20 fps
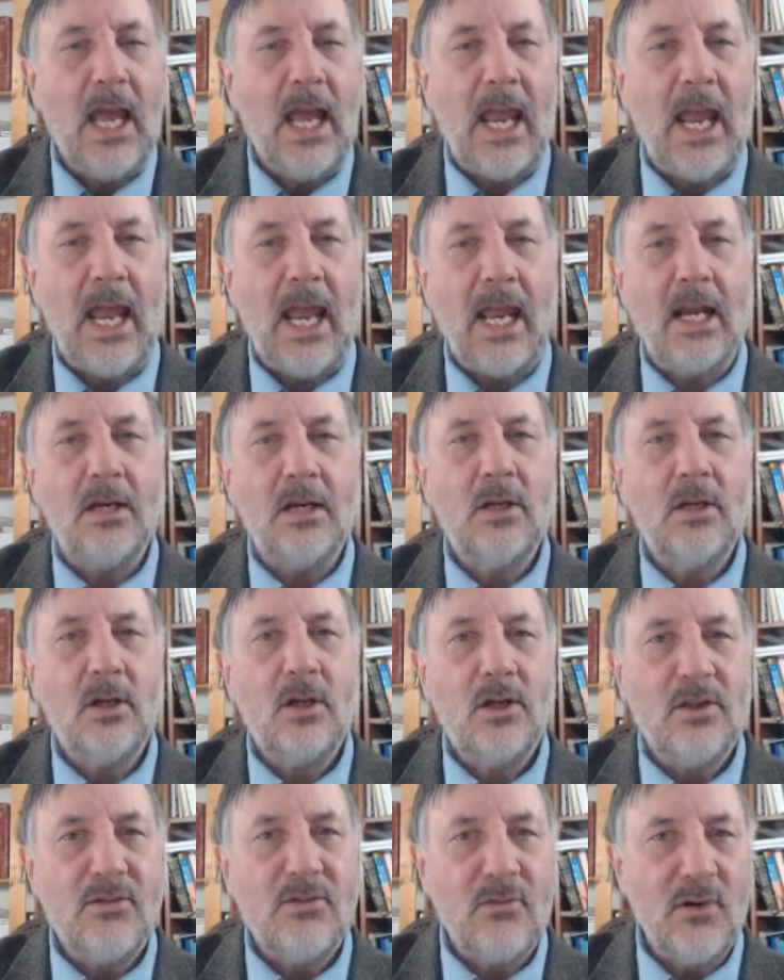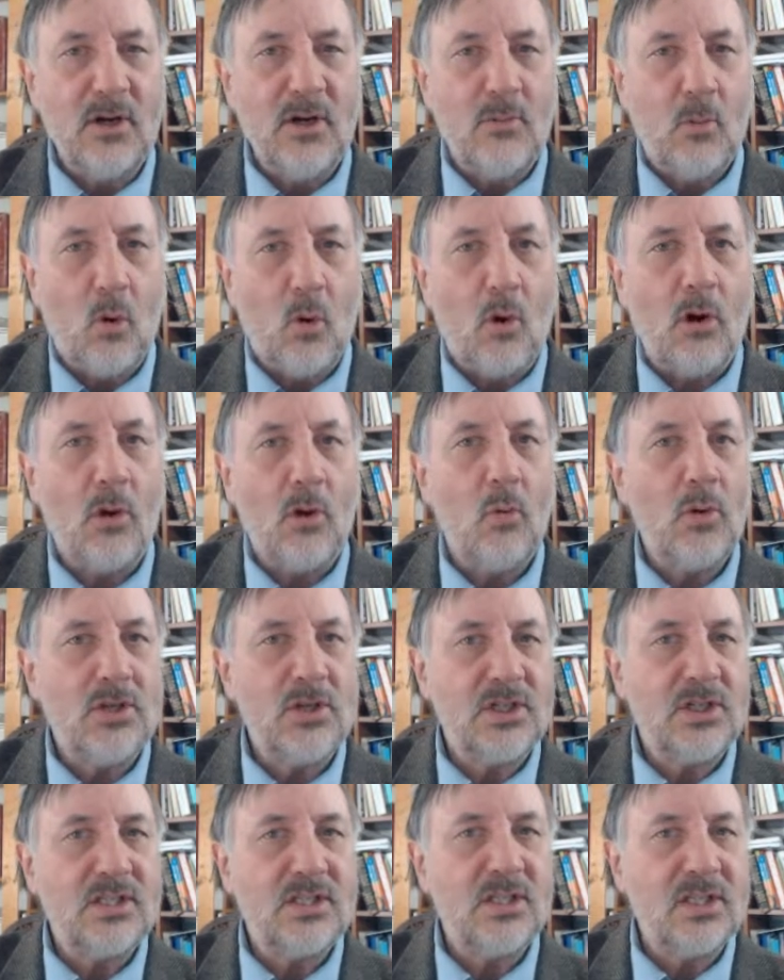and three or more,
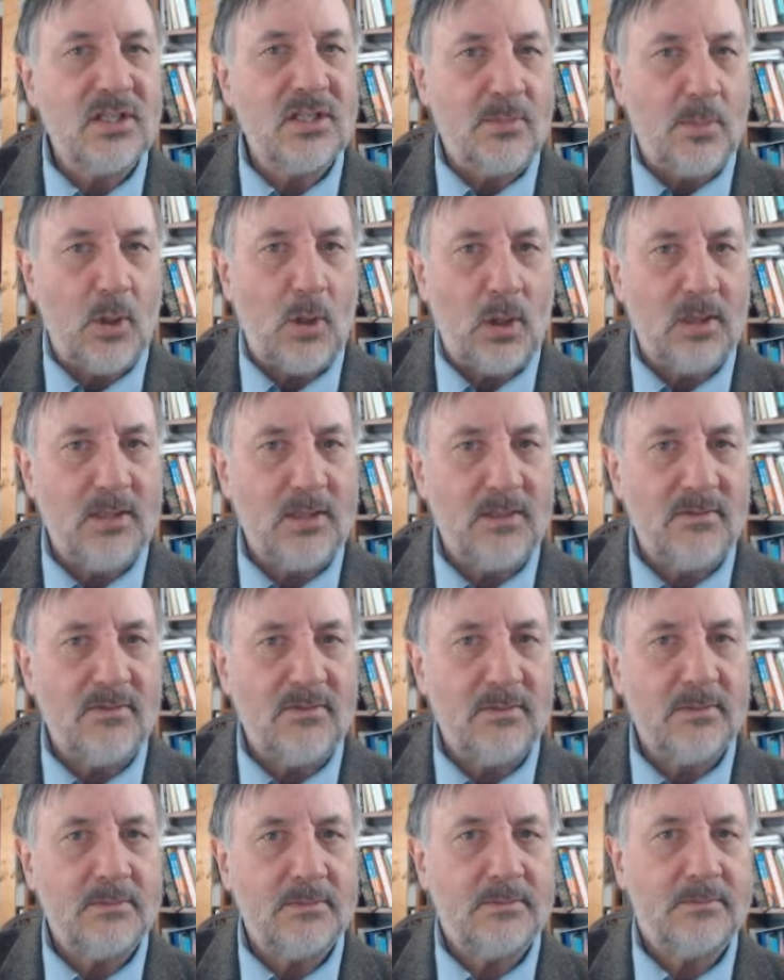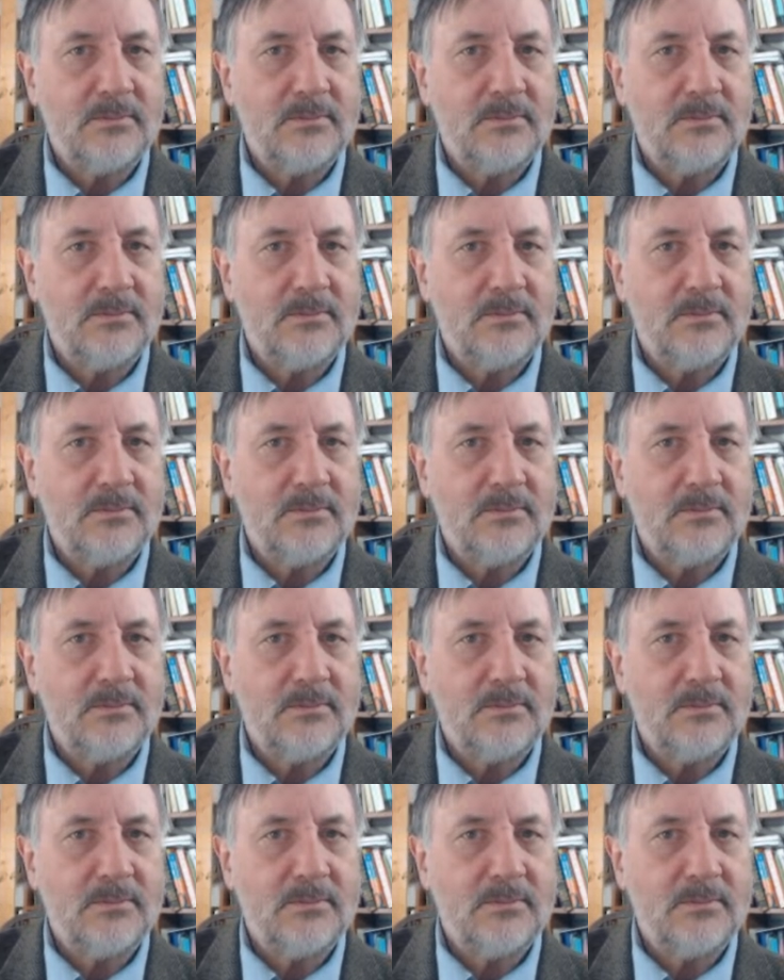which is the superlative.